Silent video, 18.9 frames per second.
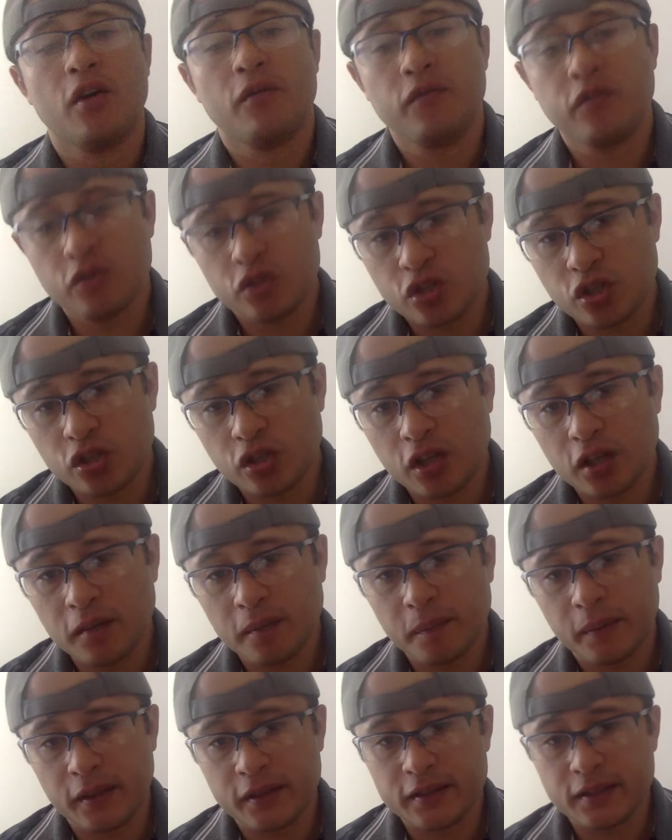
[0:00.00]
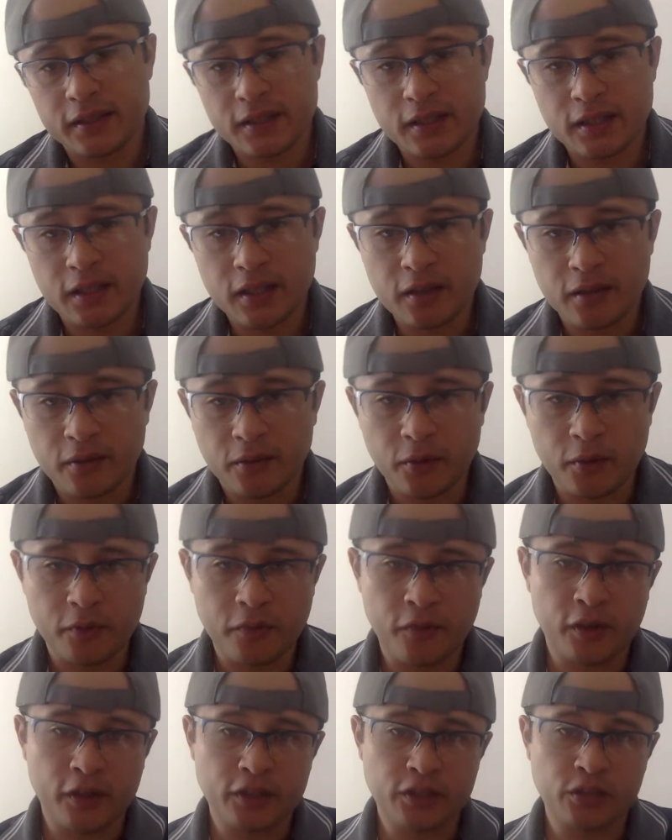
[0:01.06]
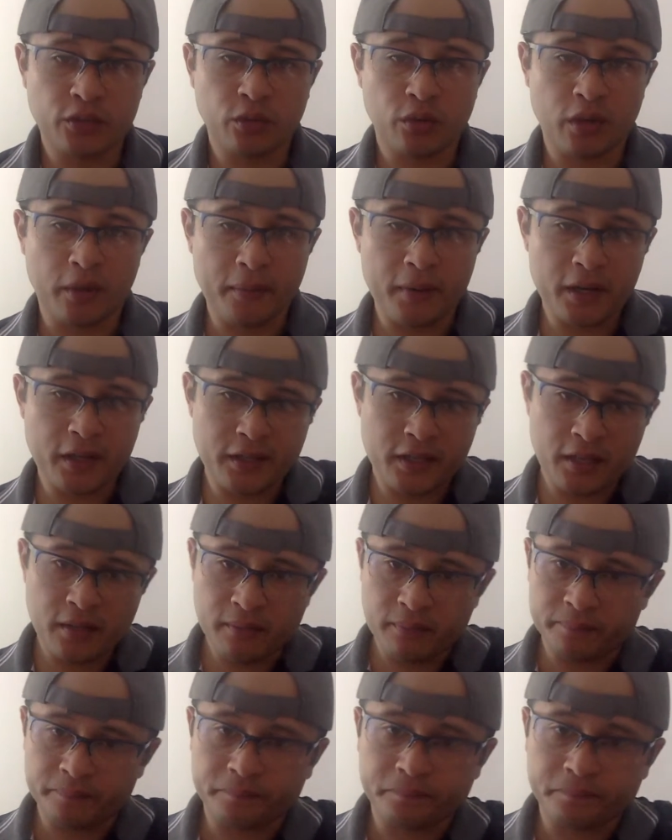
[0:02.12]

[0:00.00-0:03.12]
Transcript: Functional plasticity refers to the ability